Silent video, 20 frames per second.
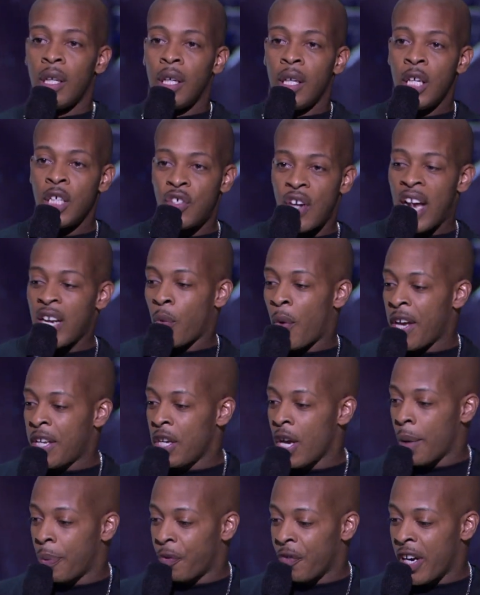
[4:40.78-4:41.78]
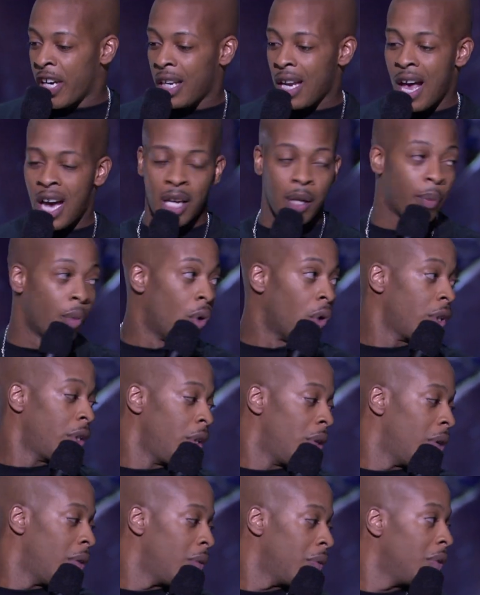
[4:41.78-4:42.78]
He tried to wake you up 3 o'clock in the
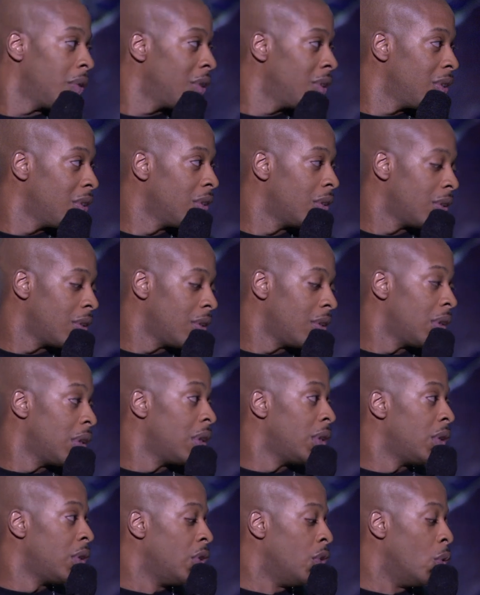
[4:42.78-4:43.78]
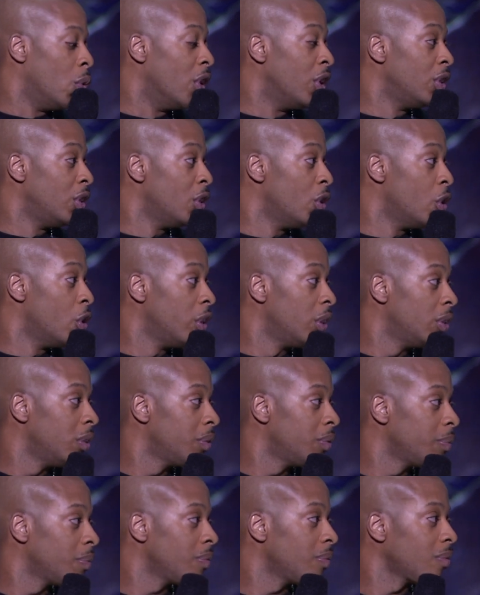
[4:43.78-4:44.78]
morning. You wanna do
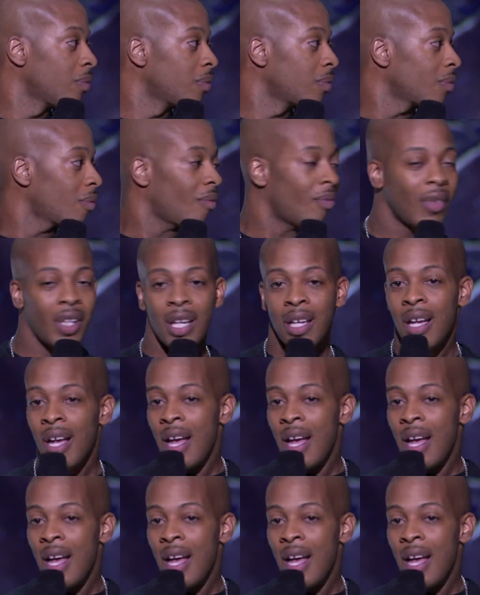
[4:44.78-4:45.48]
it?